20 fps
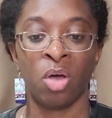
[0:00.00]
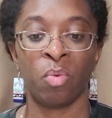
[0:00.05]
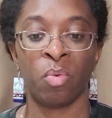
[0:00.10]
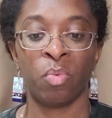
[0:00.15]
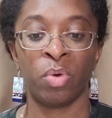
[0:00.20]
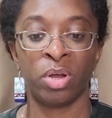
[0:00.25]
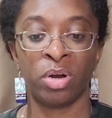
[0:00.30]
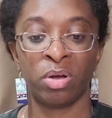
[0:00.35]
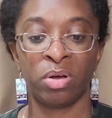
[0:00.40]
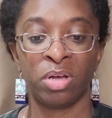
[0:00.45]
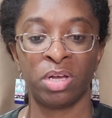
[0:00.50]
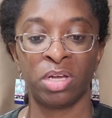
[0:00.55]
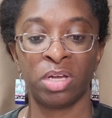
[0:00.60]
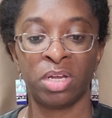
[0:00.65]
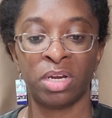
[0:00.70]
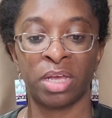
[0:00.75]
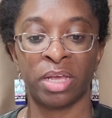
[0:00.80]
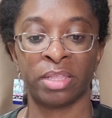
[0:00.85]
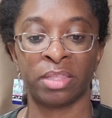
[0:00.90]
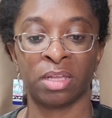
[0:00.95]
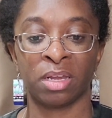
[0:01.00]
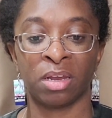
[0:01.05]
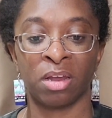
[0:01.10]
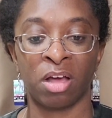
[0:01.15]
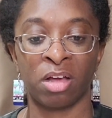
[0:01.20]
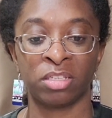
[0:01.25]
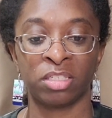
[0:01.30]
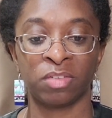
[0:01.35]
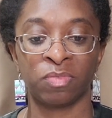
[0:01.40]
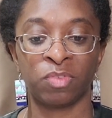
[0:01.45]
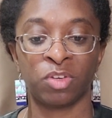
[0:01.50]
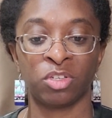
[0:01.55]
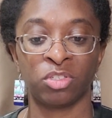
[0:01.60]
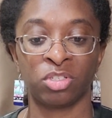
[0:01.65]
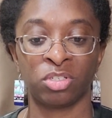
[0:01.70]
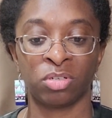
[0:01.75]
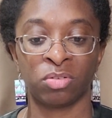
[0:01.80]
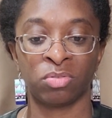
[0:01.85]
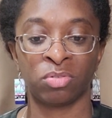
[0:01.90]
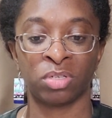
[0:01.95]
widowhood and the loss of your
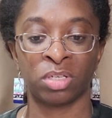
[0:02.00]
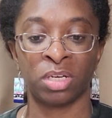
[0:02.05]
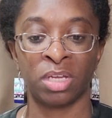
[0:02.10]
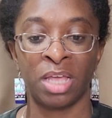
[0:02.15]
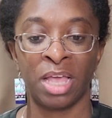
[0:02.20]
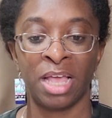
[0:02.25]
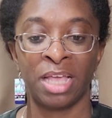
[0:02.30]
children.